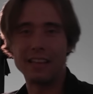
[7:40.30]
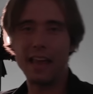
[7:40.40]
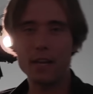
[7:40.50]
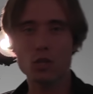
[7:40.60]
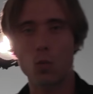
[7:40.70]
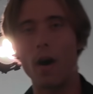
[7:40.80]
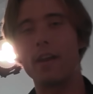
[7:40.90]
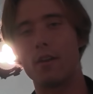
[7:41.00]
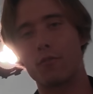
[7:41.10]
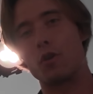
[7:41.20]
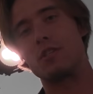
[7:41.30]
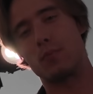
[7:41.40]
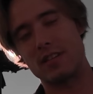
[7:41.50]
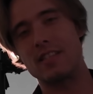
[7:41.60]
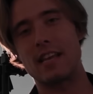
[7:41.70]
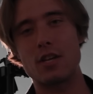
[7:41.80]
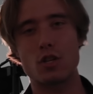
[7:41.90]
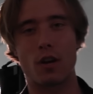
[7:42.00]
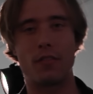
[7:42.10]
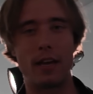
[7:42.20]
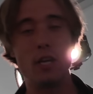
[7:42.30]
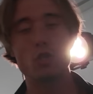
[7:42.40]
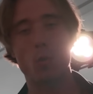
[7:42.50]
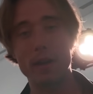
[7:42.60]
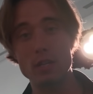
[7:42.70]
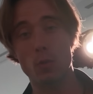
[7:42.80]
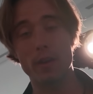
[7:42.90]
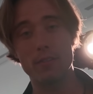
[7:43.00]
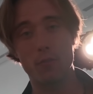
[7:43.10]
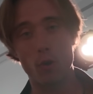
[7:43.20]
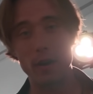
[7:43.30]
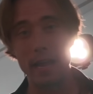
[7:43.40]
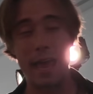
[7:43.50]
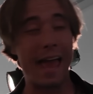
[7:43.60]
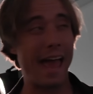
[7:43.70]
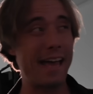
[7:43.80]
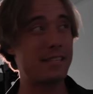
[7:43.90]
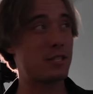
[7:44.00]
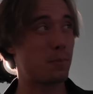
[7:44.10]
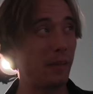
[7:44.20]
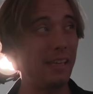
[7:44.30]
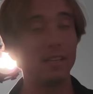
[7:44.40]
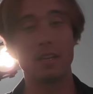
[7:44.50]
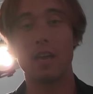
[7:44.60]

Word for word: the latest one and of course the presentation of the 2024 head speed